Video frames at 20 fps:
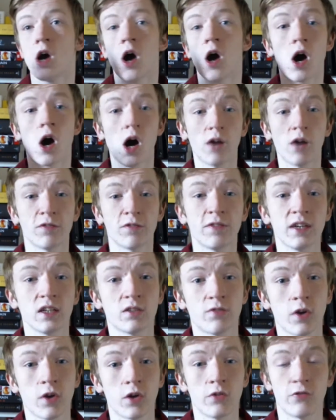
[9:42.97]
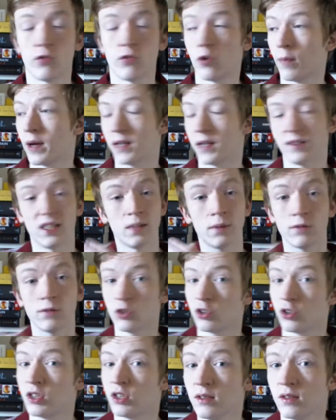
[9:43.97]
Half of it is voted for by a team of
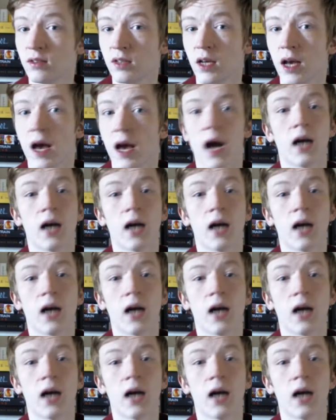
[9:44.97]
judges,